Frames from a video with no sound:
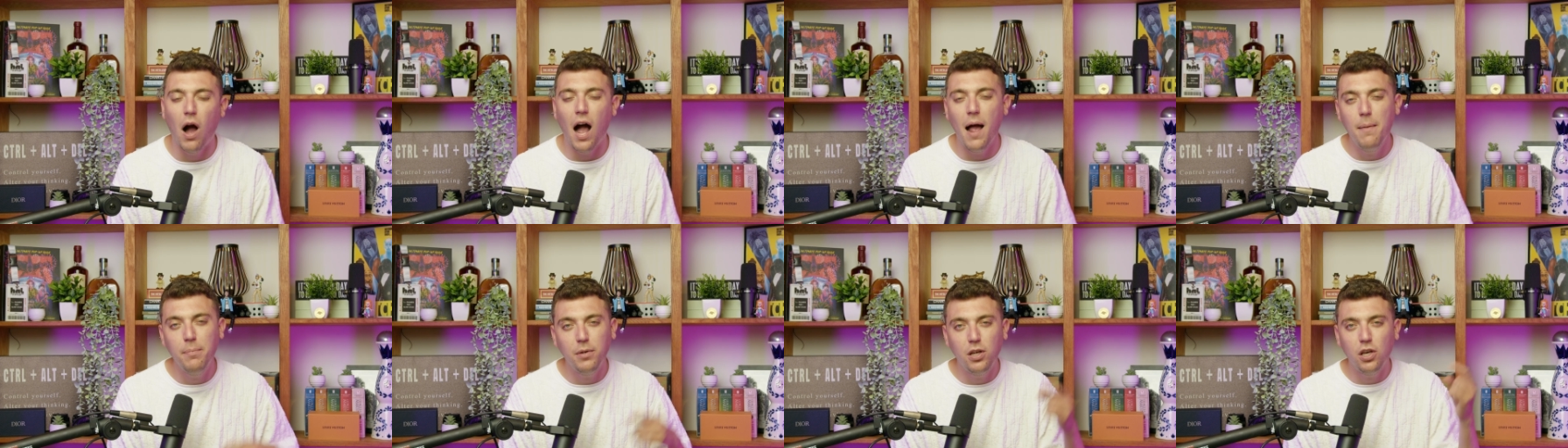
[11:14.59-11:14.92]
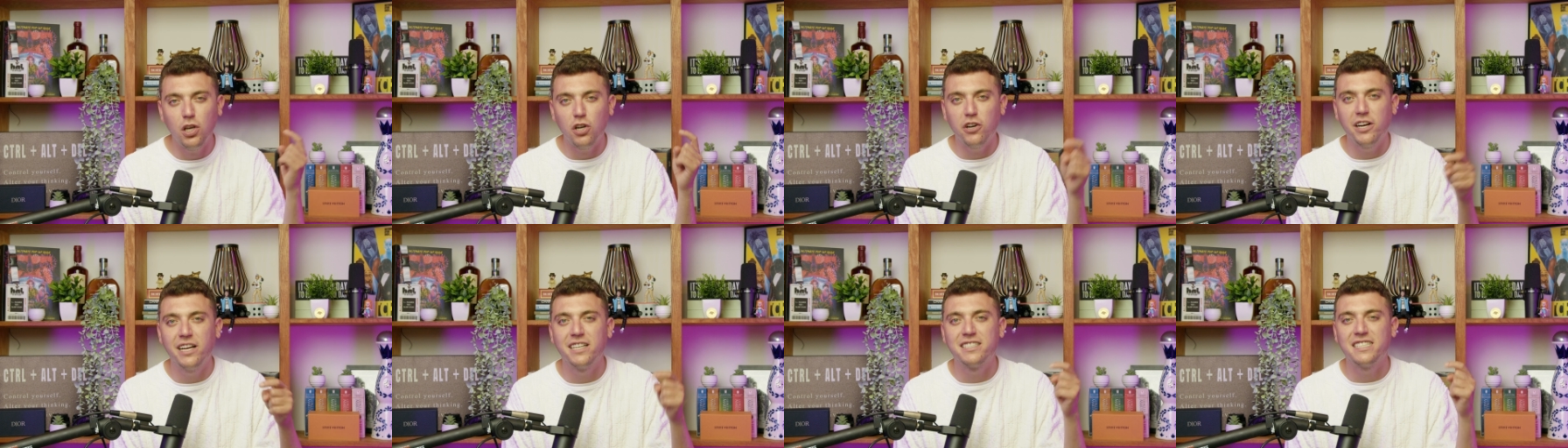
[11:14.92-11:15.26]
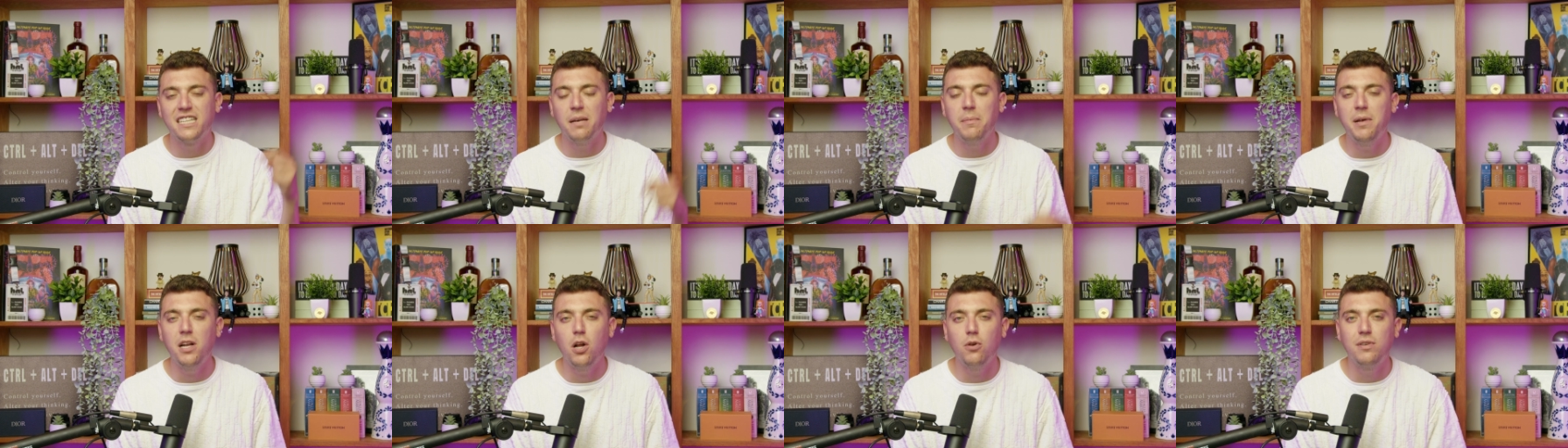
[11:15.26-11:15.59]
I'm curious,
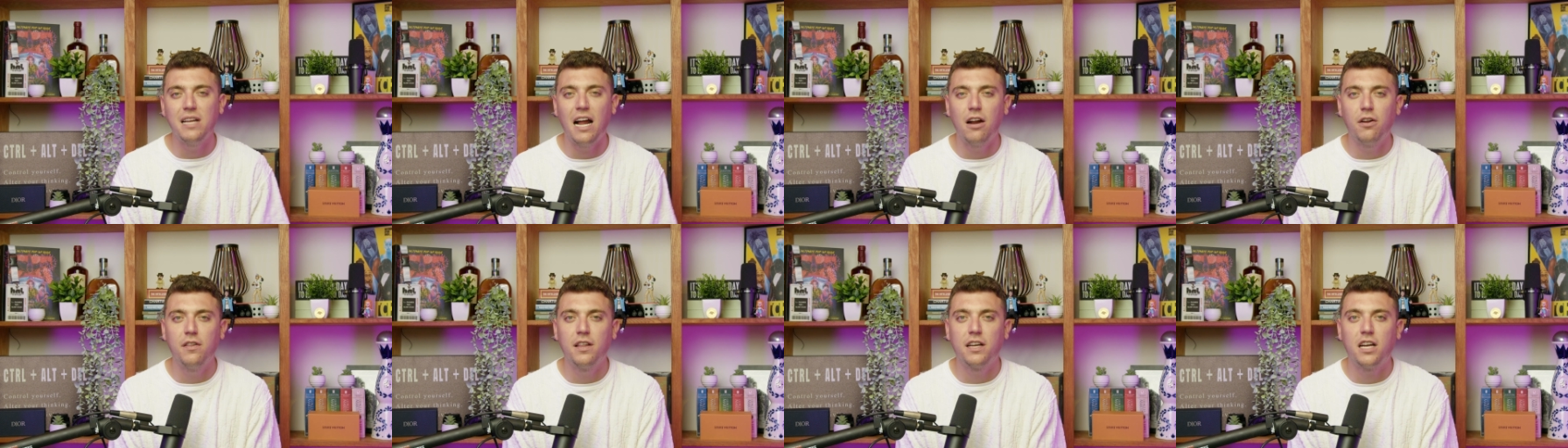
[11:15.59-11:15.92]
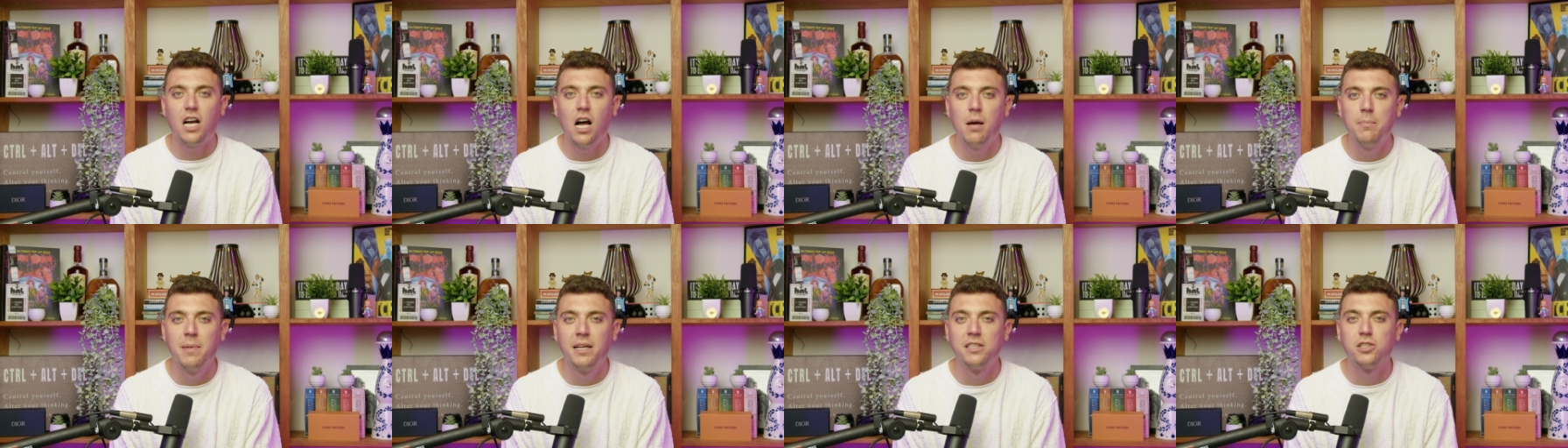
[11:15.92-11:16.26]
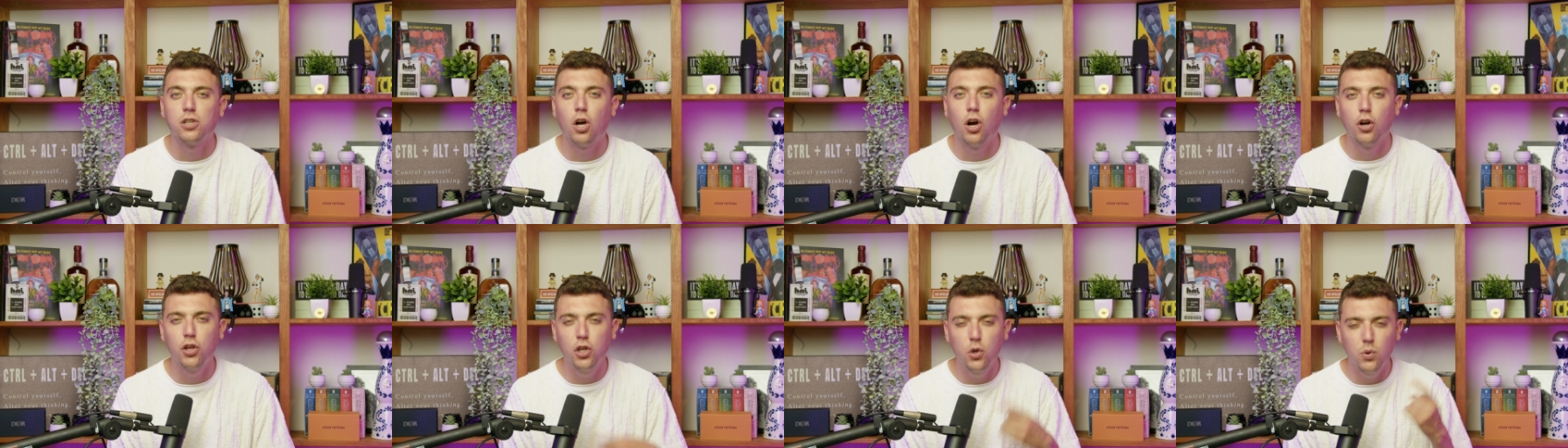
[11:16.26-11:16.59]
let me know down in the comments,
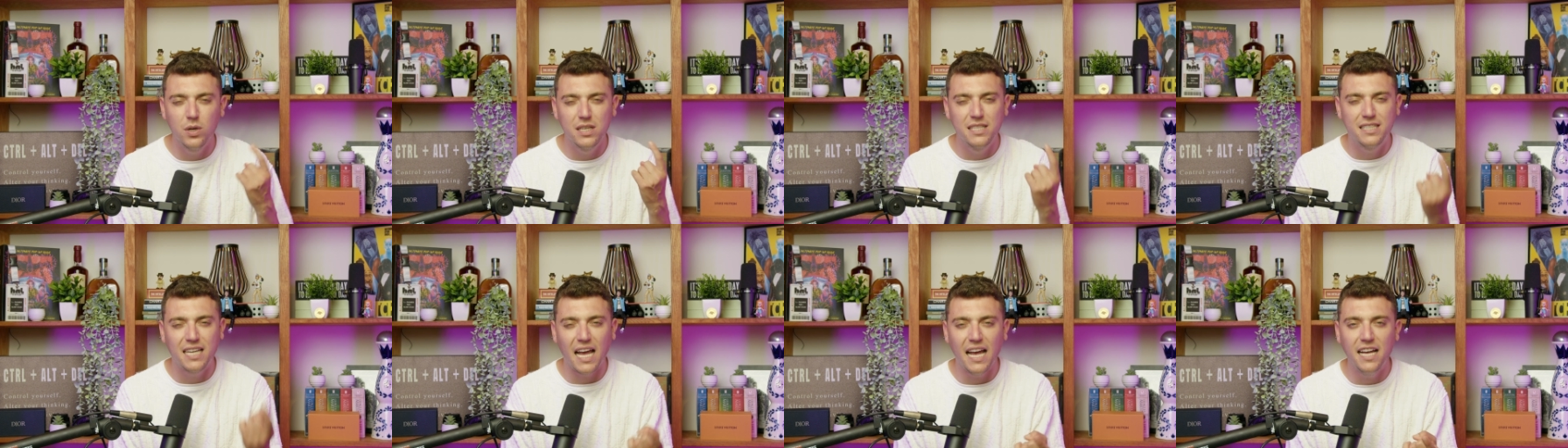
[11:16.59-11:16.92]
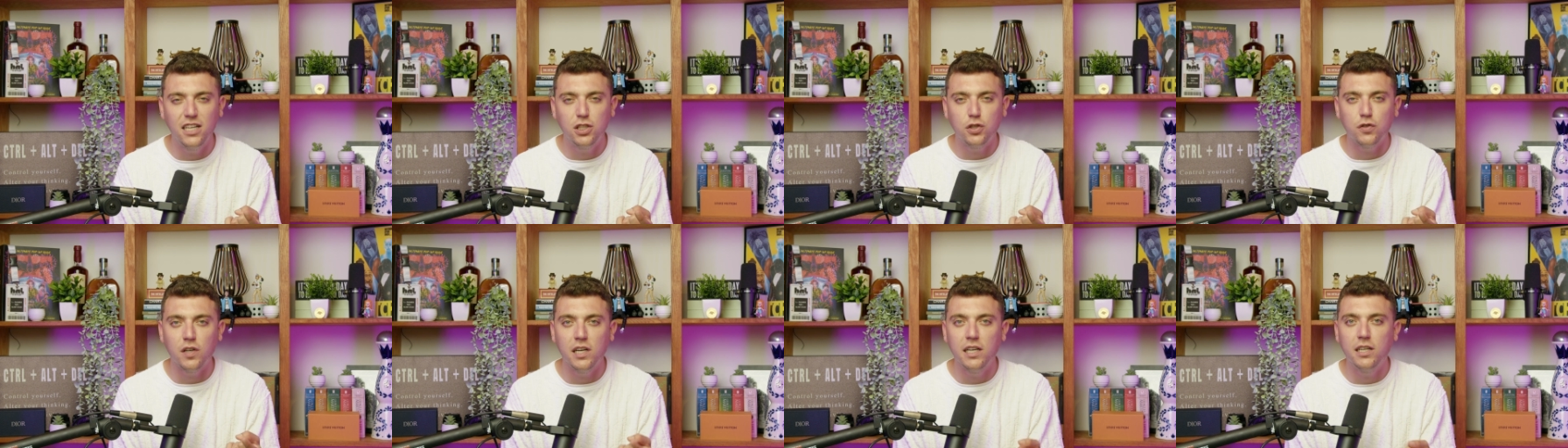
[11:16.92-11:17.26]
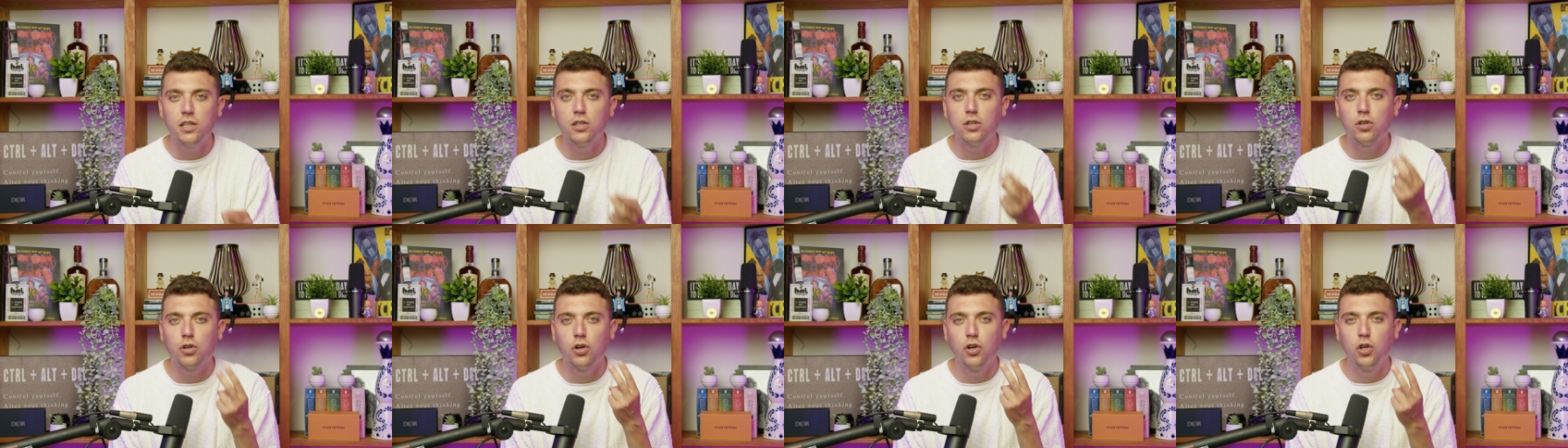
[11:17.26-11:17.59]
are you a day
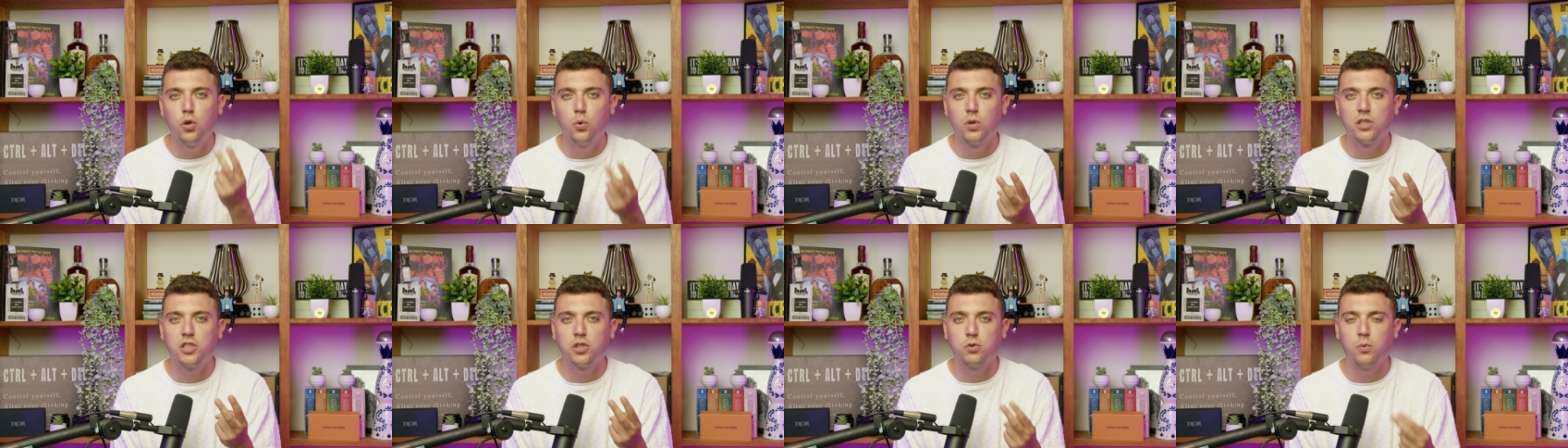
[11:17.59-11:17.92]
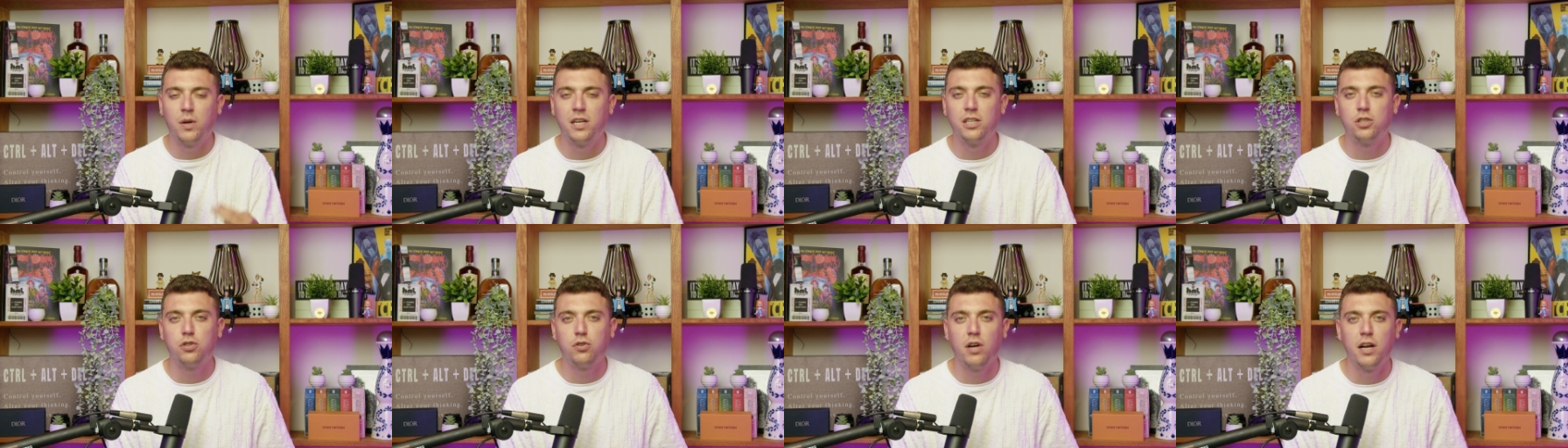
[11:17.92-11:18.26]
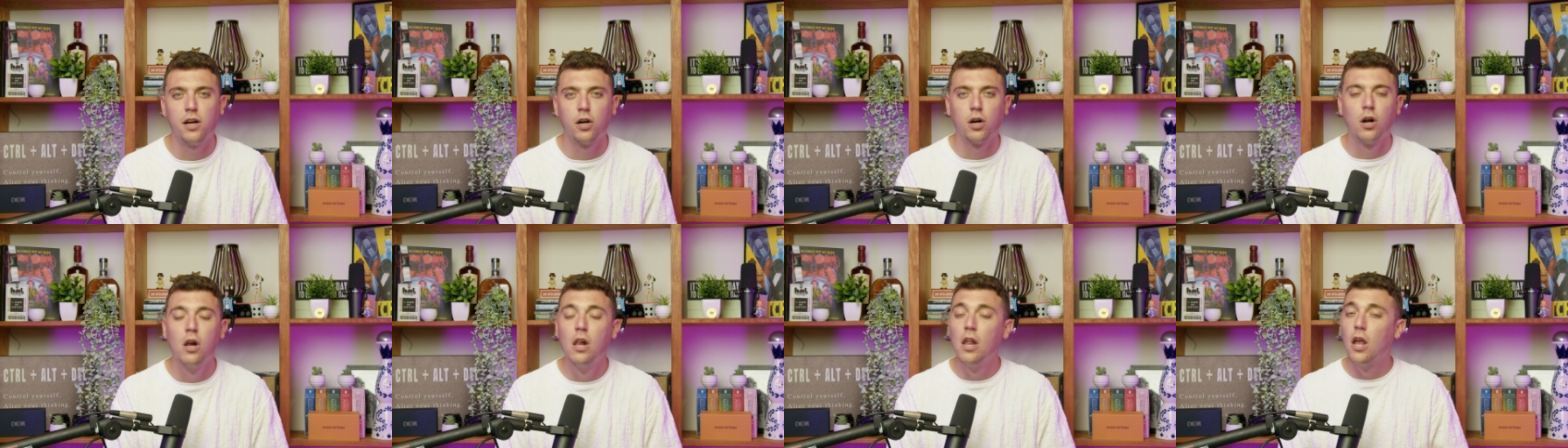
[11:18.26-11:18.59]
trader or are you a swing
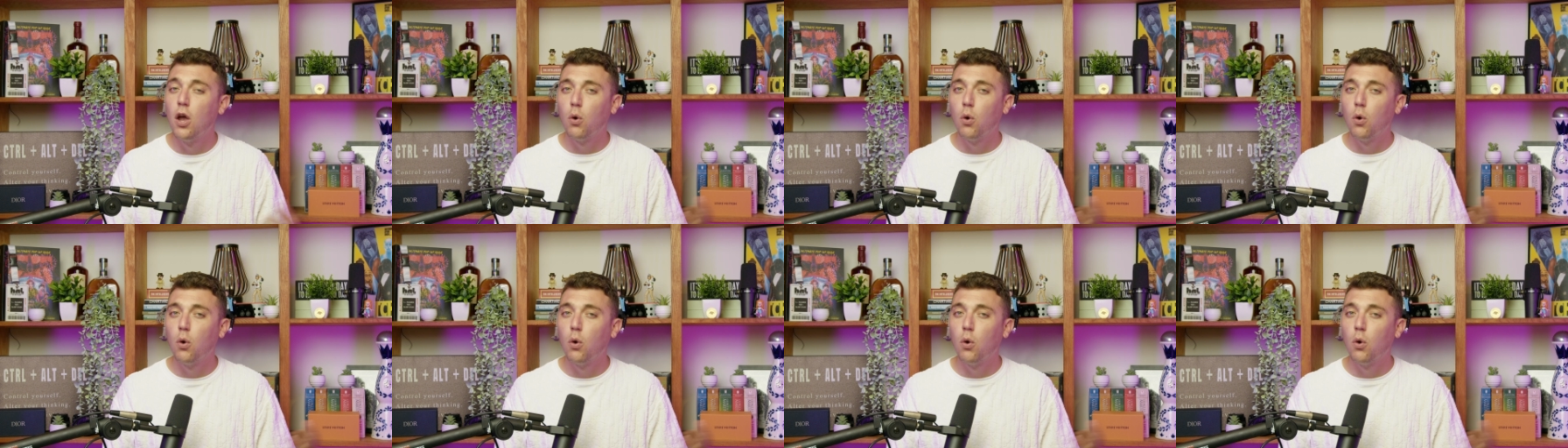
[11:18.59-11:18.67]
trader?